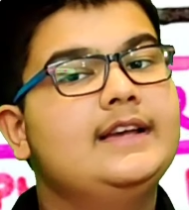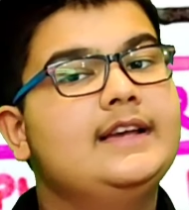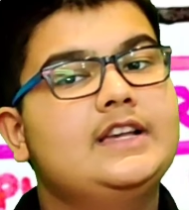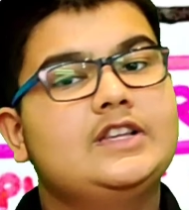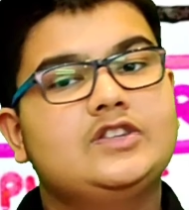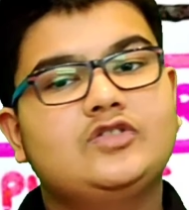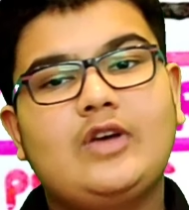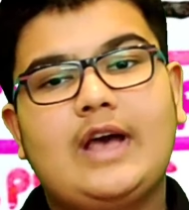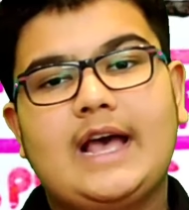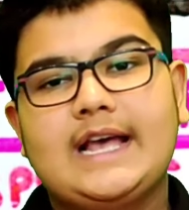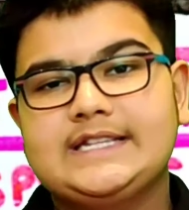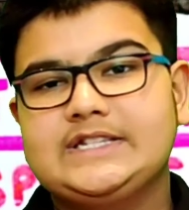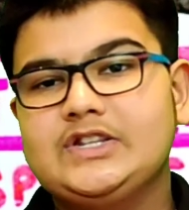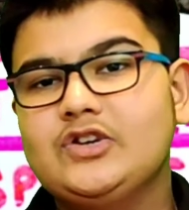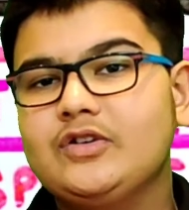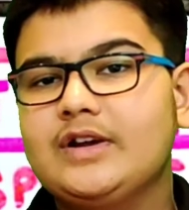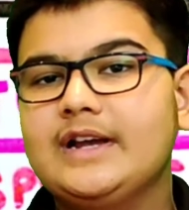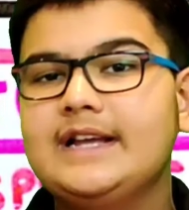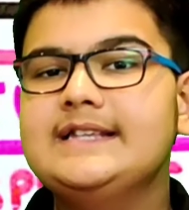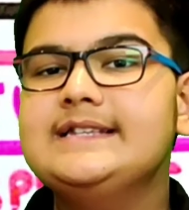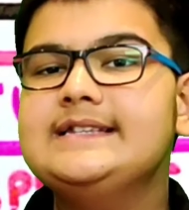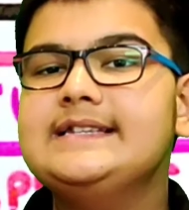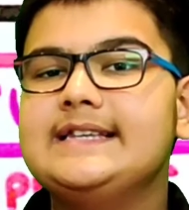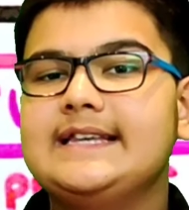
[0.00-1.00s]
So as you
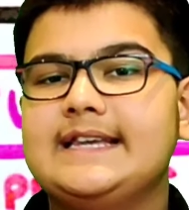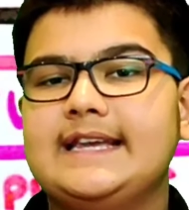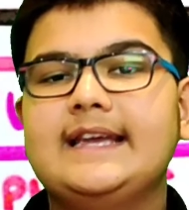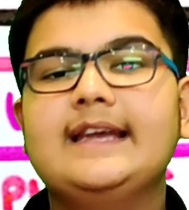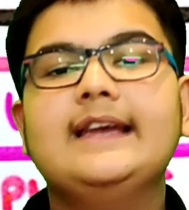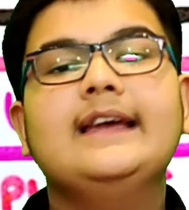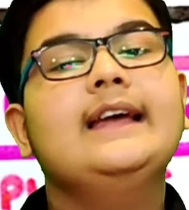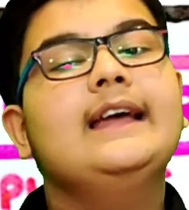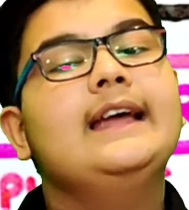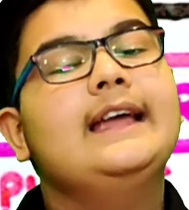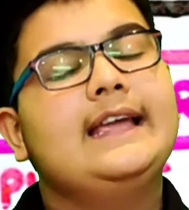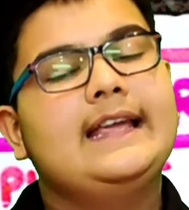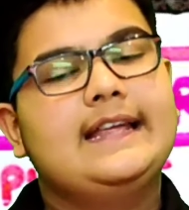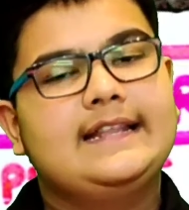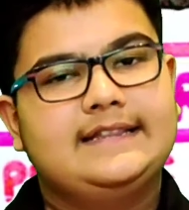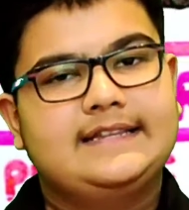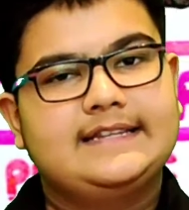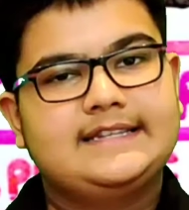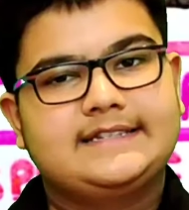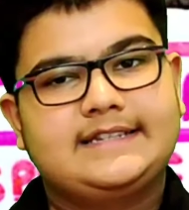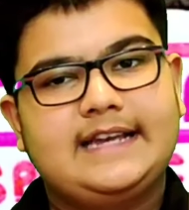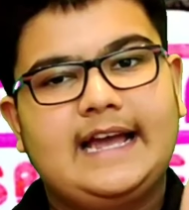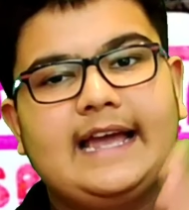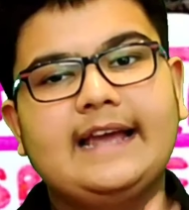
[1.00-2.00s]
can see in
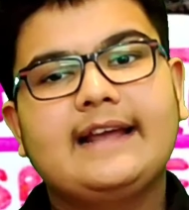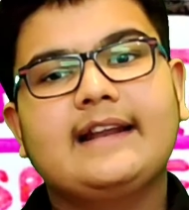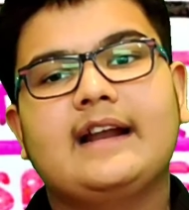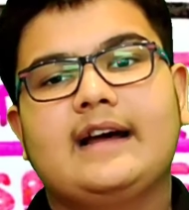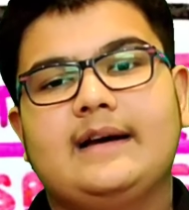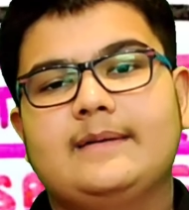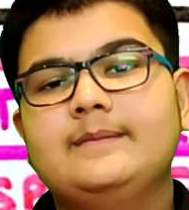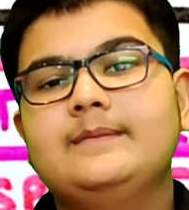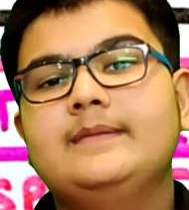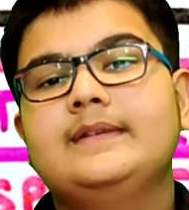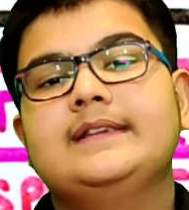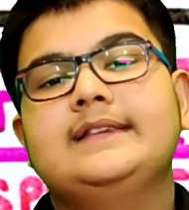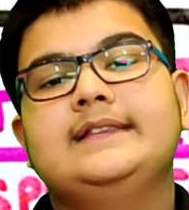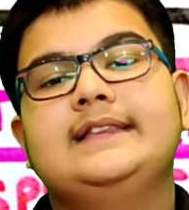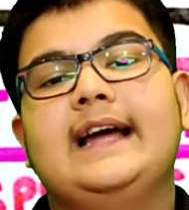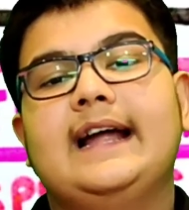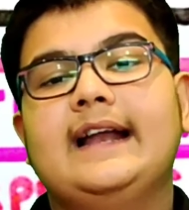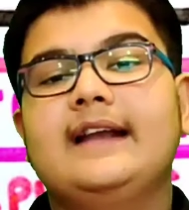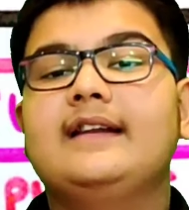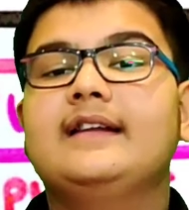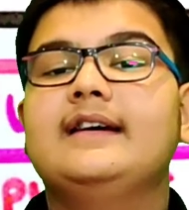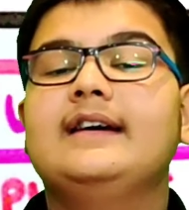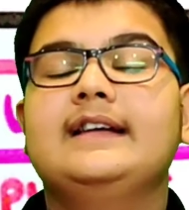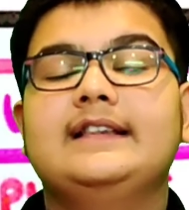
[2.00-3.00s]
this diagram
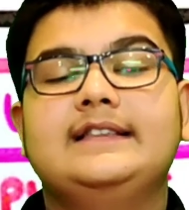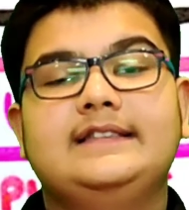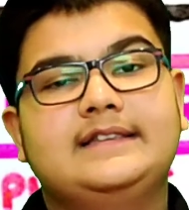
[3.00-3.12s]
that